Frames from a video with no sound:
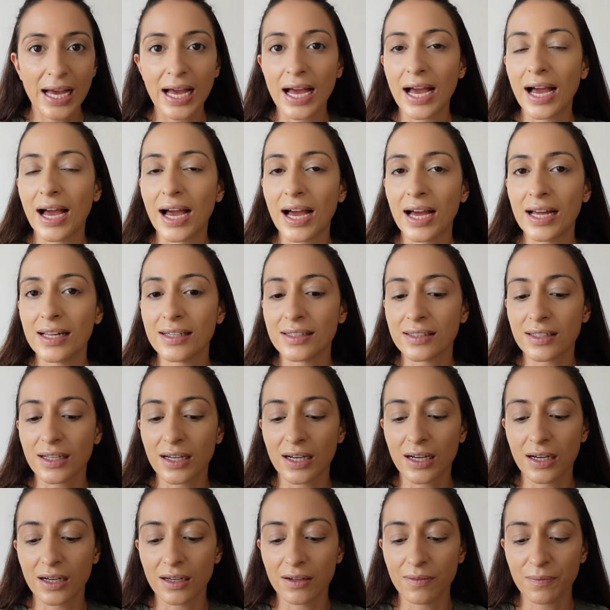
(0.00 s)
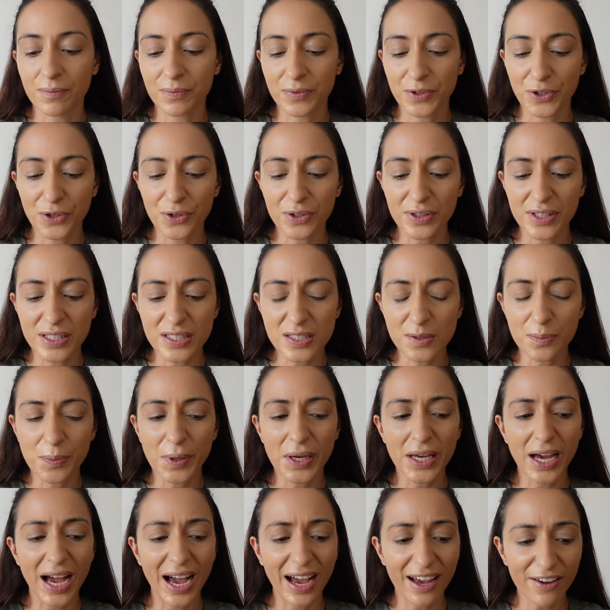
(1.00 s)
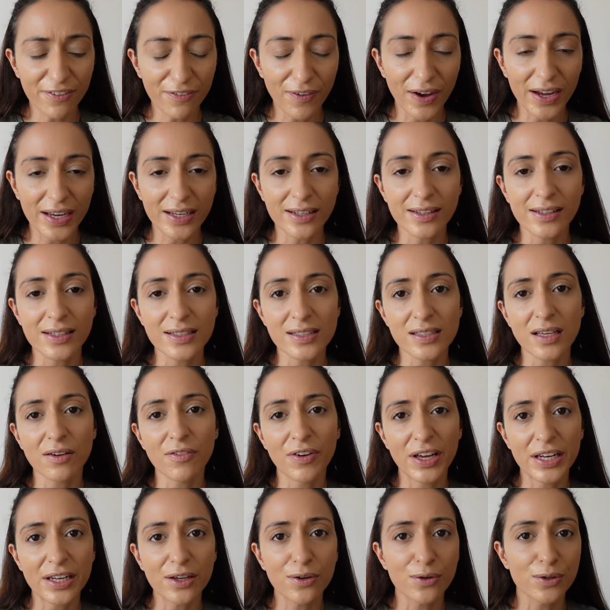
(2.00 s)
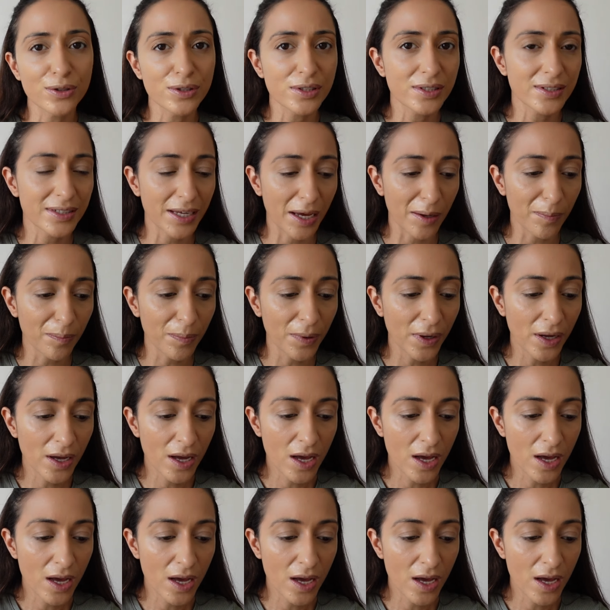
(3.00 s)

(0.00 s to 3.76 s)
And you know, this way I find this a very good step